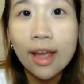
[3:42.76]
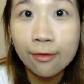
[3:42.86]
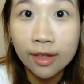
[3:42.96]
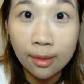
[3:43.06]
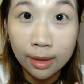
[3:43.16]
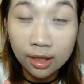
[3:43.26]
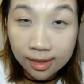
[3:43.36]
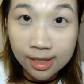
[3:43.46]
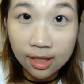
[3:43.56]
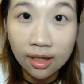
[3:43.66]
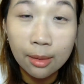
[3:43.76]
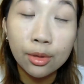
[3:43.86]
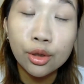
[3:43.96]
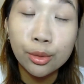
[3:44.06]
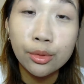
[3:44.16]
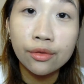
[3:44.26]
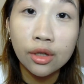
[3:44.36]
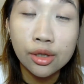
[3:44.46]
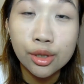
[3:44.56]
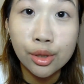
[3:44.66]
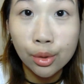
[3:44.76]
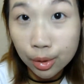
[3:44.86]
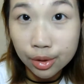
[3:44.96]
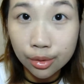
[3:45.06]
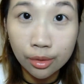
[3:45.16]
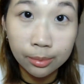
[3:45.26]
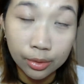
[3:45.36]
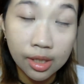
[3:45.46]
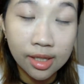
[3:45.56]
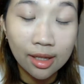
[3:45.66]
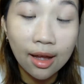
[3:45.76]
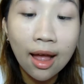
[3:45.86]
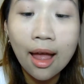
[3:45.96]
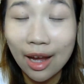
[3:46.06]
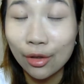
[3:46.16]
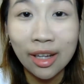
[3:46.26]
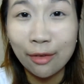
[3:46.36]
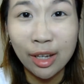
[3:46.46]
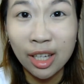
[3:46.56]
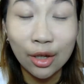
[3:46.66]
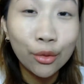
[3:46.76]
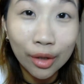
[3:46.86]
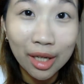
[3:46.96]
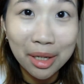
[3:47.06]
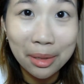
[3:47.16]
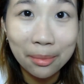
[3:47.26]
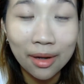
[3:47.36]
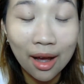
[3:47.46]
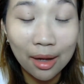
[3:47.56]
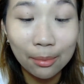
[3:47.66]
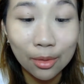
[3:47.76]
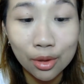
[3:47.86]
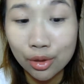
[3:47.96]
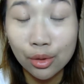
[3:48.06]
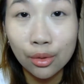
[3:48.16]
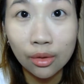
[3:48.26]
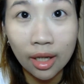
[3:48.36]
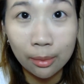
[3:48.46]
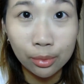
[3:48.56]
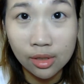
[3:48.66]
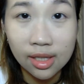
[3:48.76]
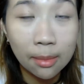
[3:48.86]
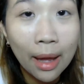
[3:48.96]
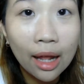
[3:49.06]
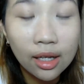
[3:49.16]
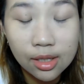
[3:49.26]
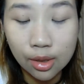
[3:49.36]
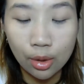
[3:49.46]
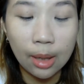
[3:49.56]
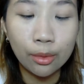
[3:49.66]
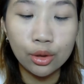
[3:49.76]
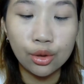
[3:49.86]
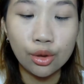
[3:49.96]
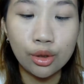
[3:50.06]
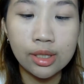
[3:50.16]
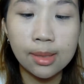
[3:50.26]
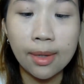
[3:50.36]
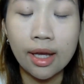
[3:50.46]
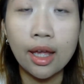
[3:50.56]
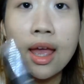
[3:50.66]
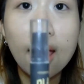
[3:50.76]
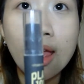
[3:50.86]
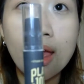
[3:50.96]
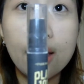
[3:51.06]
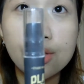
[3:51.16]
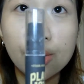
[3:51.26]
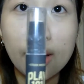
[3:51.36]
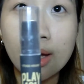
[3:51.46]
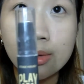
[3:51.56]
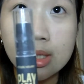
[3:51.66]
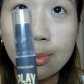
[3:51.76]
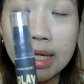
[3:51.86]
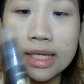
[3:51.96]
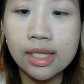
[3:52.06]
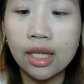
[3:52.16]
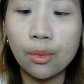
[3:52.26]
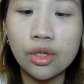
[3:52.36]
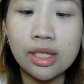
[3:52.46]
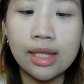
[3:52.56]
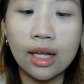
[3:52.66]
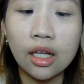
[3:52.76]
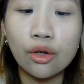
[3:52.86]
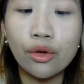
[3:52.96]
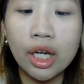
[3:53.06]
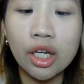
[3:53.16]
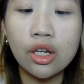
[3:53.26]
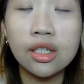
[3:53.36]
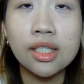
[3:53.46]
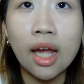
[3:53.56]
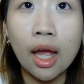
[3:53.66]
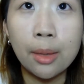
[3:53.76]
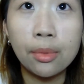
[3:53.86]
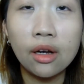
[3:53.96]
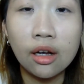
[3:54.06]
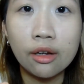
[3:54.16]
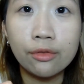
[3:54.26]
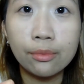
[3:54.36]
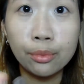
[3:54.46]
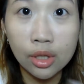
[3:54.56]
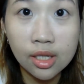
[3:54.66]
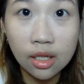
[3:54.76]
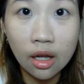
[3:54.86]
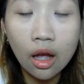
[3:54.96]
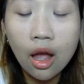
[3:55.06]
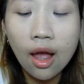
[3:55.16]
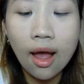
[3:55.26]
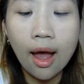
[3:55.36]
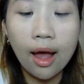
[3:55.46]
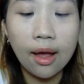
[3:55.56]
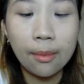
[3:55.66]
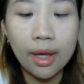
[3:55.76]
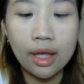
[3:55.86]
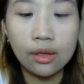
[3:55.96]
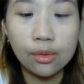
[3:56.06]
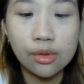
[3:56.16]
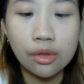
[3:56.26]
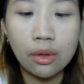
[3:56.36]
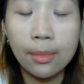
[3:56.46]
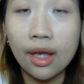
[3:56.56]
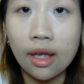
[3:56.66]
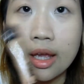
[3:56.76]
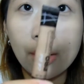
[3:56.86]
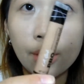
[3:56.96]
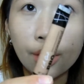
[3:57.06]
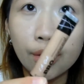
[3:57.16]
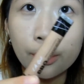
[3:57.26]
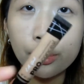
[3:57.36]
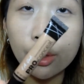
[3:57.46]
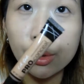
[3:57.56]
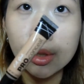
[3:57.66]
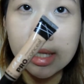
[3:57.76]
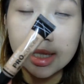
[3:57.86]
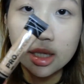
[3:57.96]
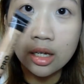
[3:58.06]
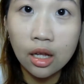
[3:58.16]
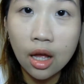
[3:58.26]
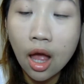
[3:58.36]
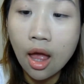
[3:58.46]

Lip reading: that I've done my concealer, I'm going to move on to contour and bronzer. I don't have any cream contour like bronzer palette, so I'm going to use my Etude House Play Stick, which is like a crayon type of bronzer, and also my LA Girl Pro Concealer